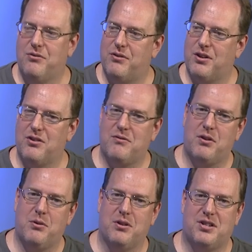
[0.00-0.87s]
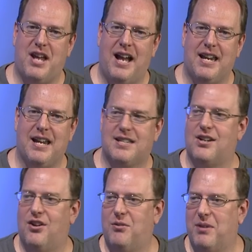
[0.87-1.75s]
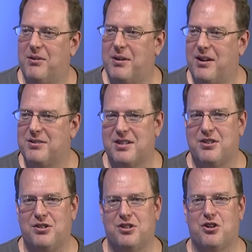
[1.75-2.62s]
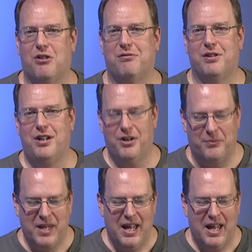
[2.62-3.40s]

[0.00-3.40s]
For those of you who are stat geeks at home, there we yep. go. This is the show for you.